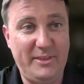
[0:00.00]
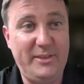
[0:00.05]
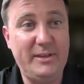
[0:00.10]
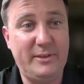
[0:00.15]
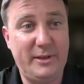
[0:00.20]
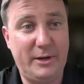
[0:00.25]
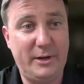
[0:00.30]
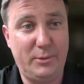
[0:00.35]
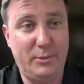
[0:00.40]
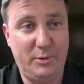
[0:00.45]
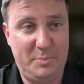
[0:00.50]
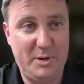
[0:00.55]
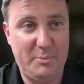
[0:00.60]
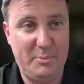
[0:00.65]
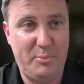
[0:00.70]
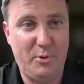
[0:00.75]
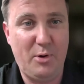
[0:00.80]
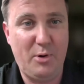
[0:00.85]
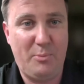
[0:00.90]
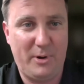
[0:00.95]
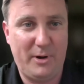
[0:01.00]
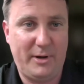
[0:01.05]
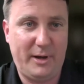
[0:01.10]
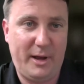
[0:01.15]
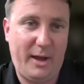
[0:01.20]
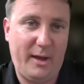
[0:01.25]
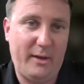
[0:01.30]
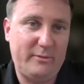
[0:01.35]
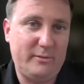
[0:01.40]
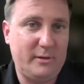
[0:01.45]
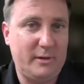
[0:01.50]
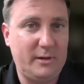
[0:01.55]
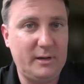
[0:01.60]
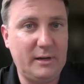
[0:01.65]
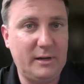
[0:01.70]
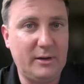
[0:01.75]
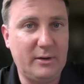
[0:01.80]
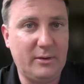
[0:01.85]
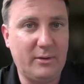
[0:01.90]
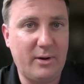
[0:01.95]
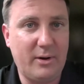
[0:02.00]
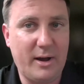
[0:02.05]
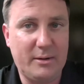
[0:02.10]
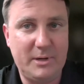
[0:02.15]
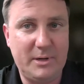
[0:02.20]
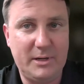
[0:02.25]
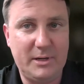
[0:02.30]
I think that it would be appropriate to ask it in an interact